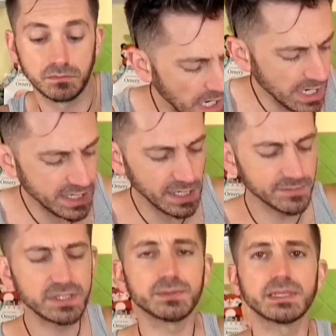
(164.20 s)
I kind of
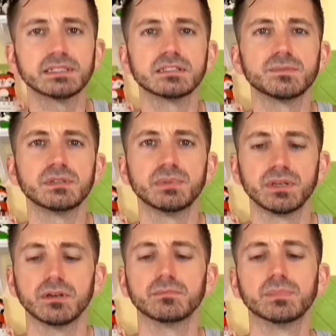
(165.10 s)
expected something
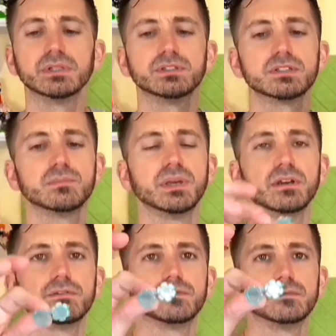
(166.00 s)
bigger, but just a pair
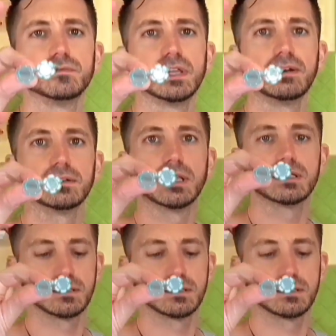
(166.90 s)
of flower glasses.